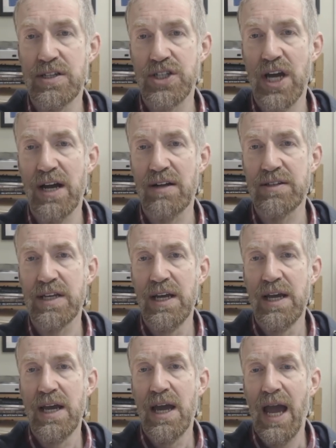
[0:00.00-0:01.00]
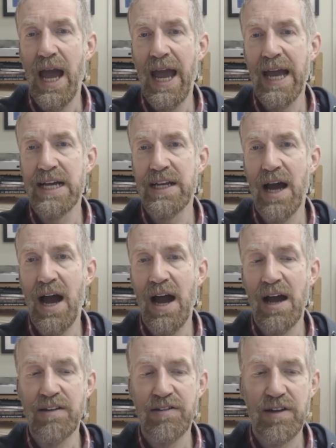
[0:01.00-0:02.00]
child and
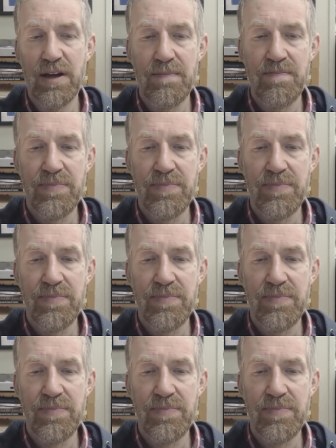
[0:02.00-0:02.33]
ask,